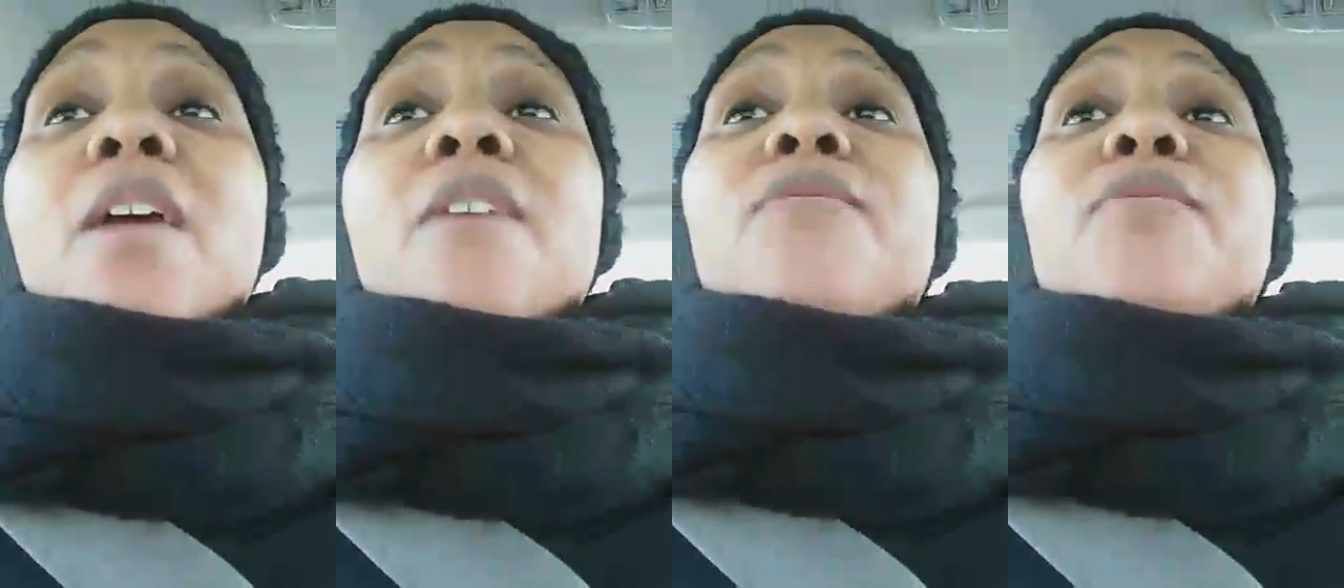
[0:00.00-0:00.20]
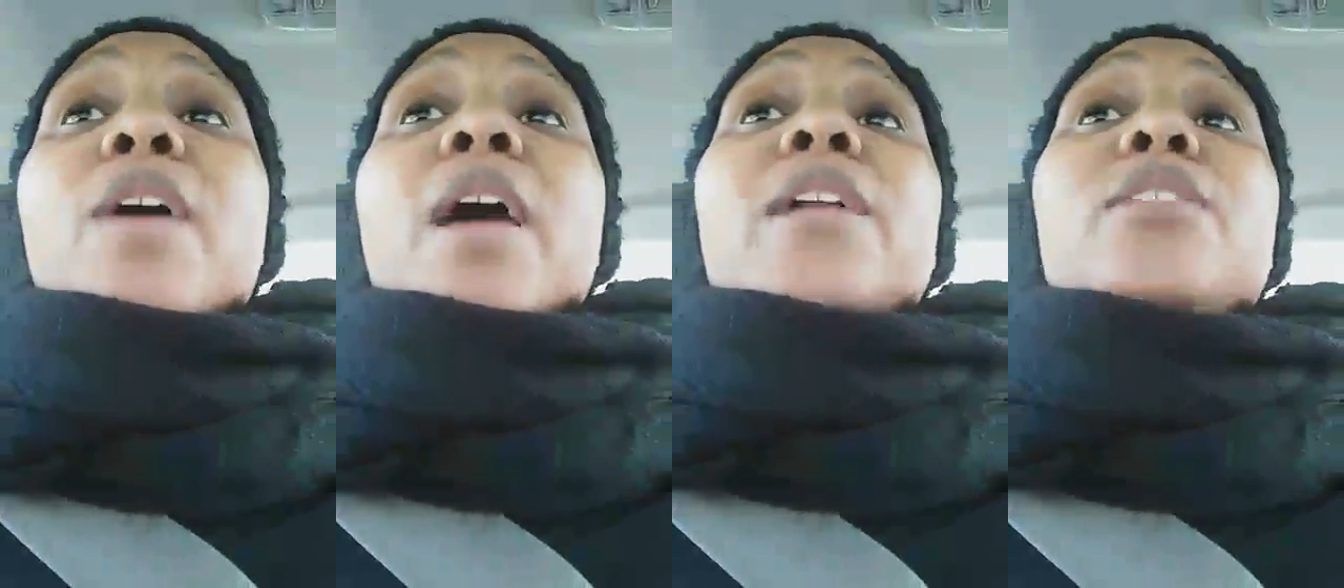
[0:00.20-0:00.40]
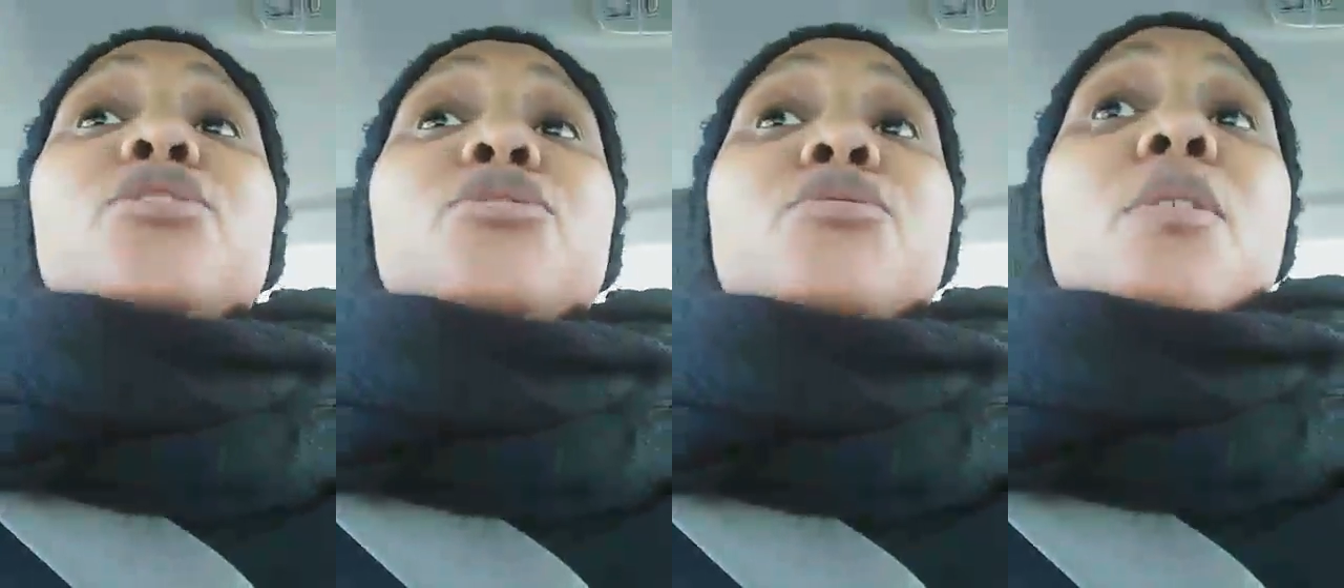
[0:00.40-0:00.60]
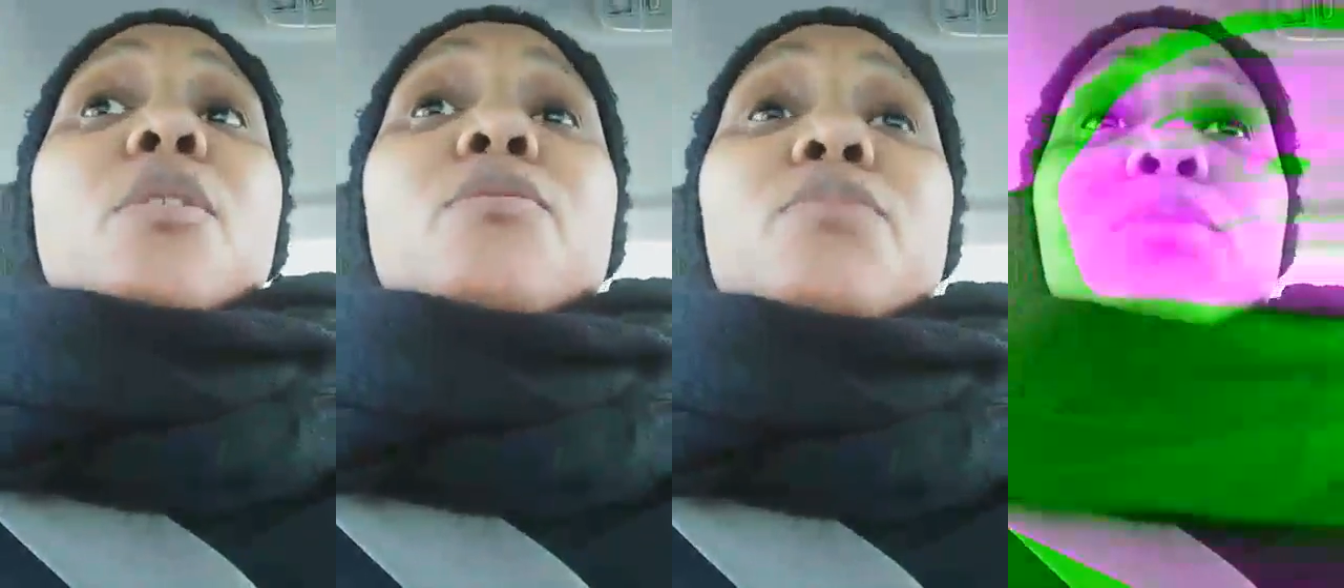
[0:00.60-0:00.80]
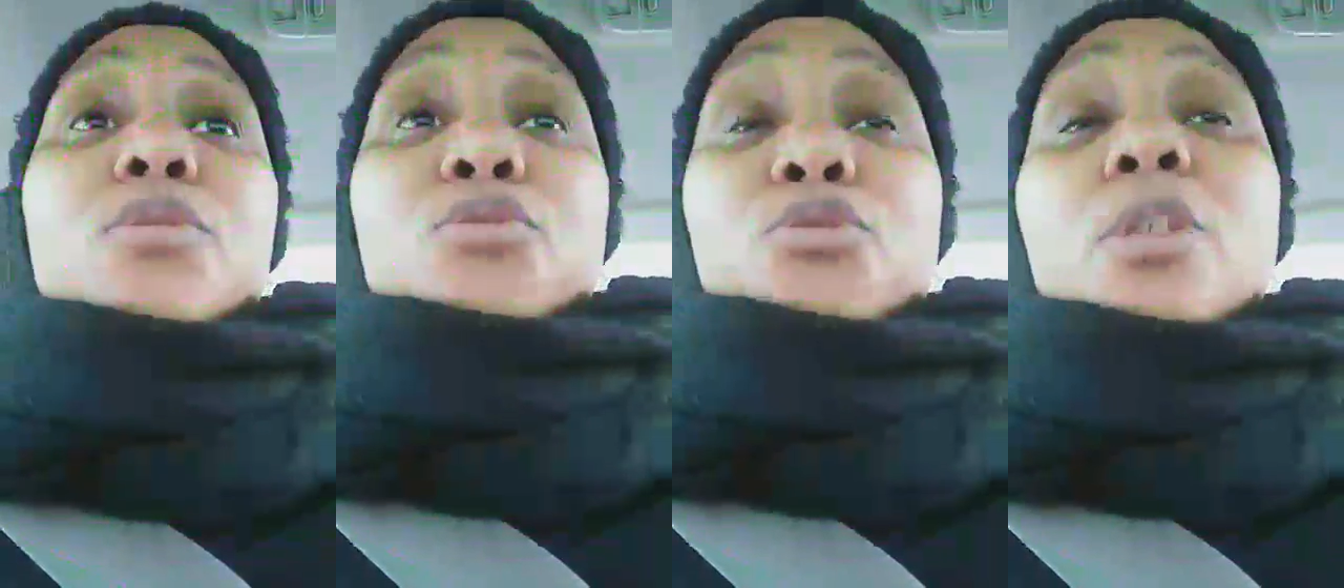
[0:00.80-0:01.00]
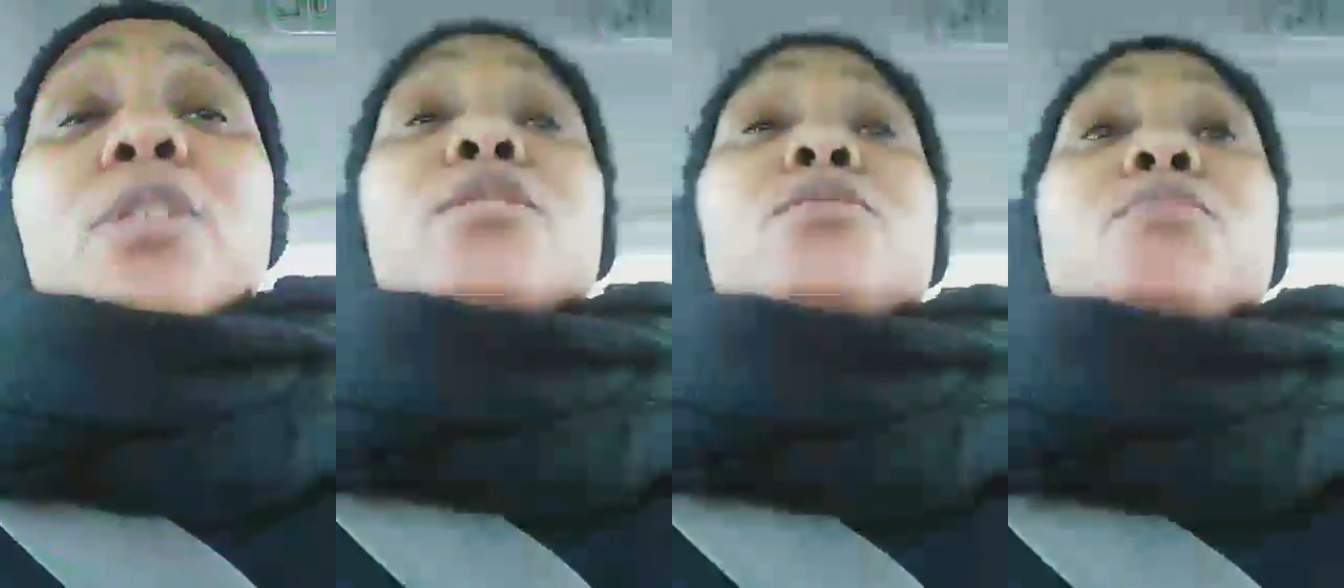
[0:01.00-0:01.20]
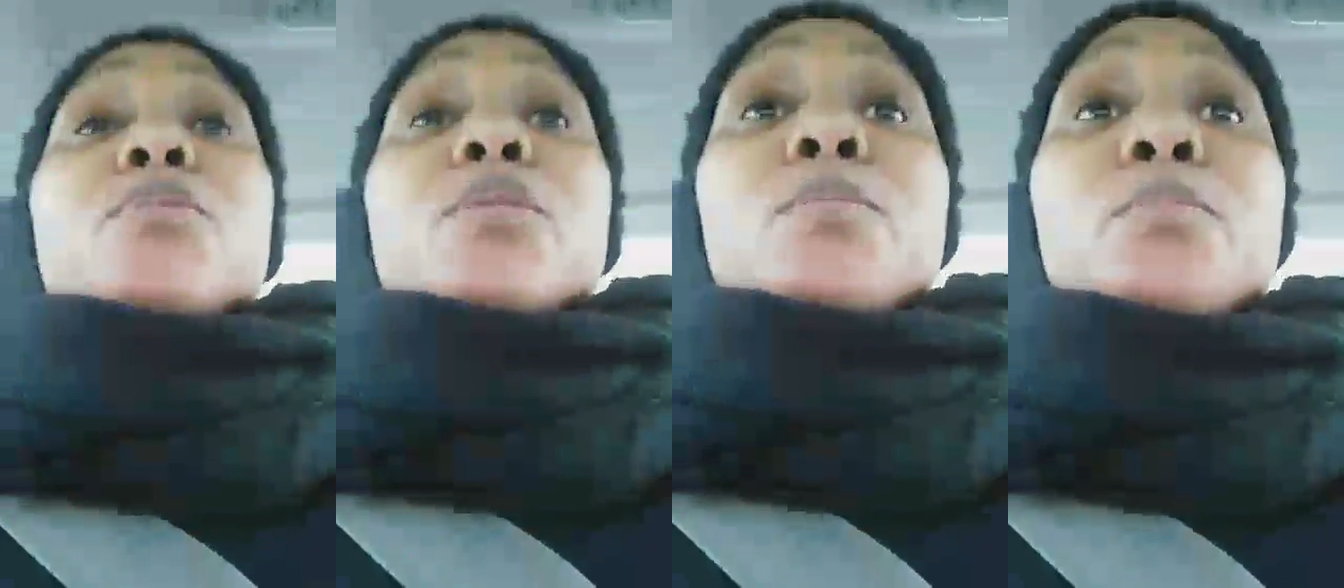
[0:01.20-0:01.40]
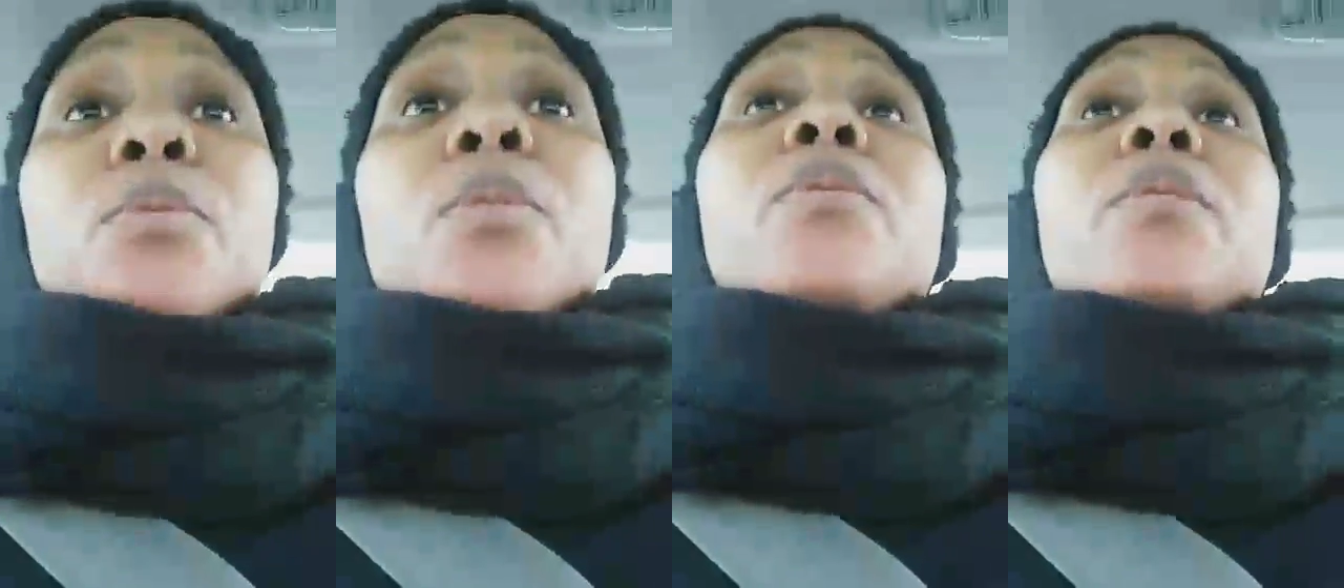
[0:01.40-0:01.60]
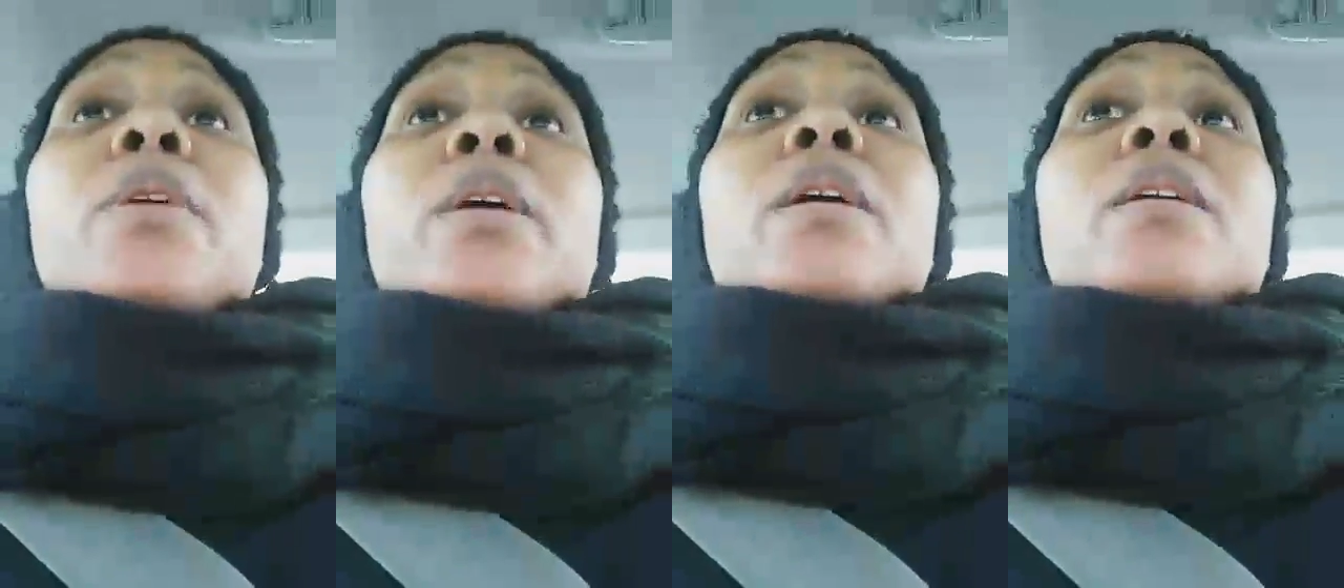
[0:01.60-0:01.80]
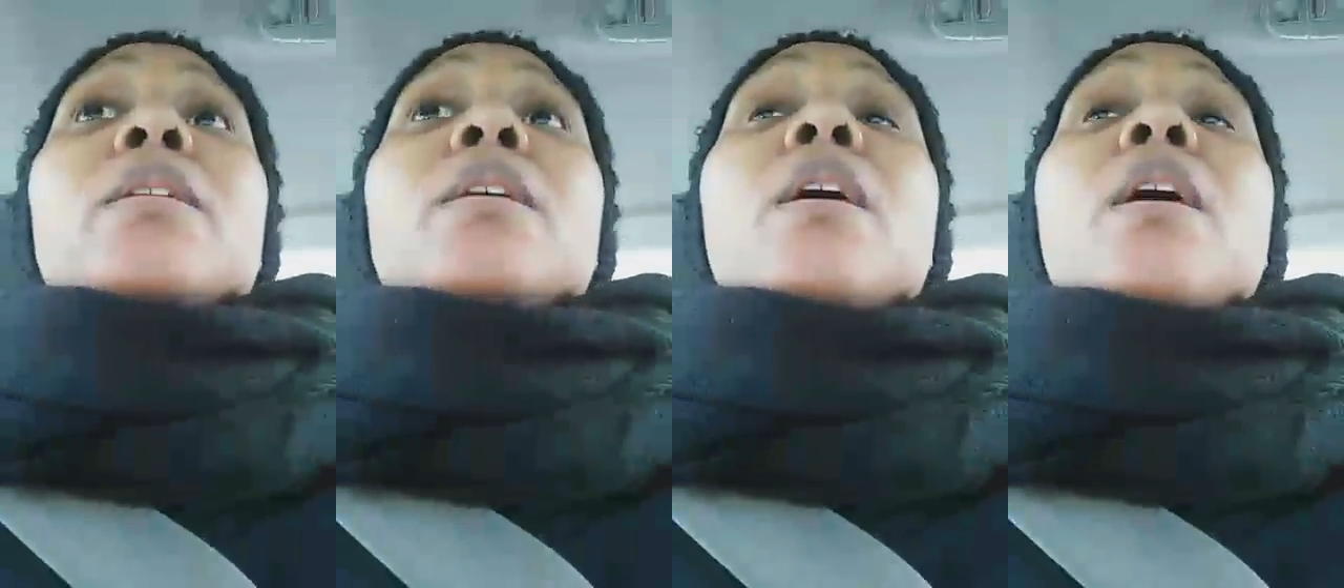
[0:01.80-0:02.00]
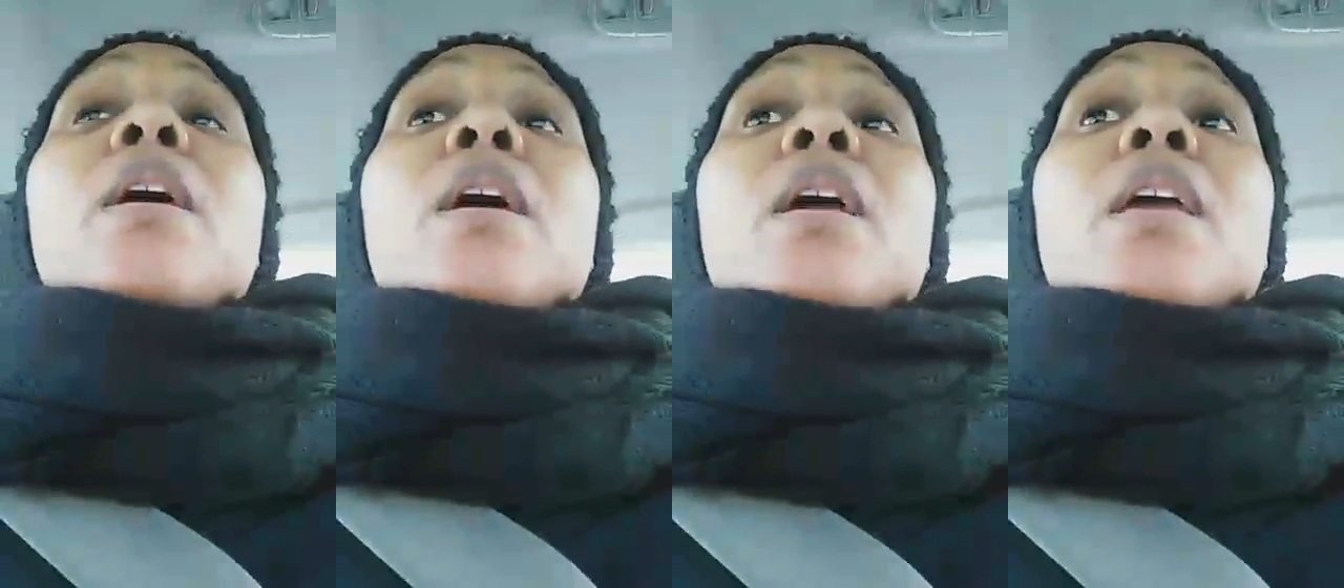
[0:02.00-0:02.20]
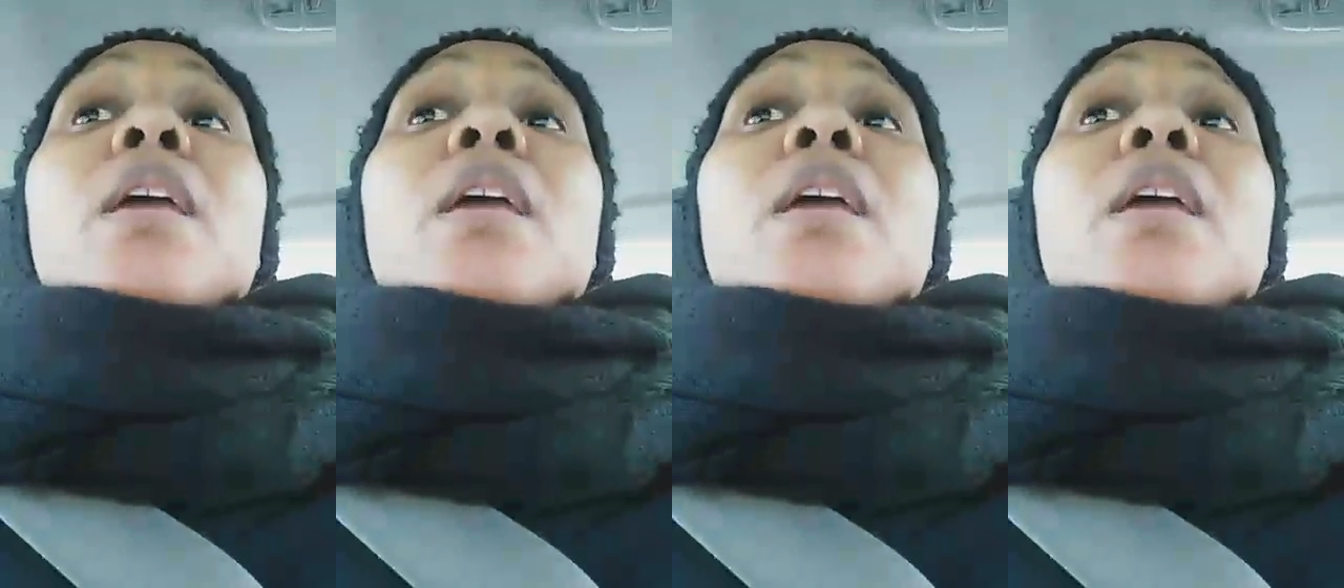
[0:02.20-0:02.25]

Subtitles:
if that trust was broken,